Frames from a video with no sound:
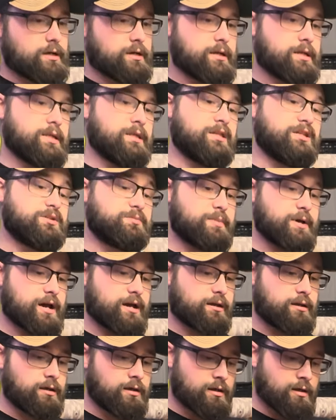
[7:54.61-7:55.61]
in this bag.
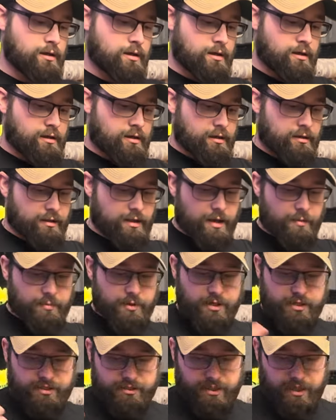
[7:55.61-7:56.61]
That
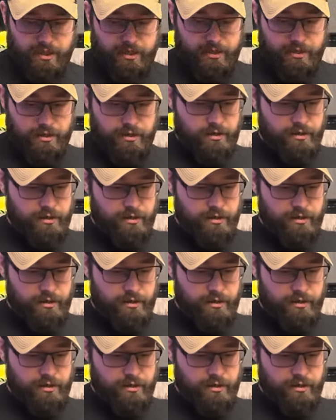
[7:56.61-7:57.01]
being said,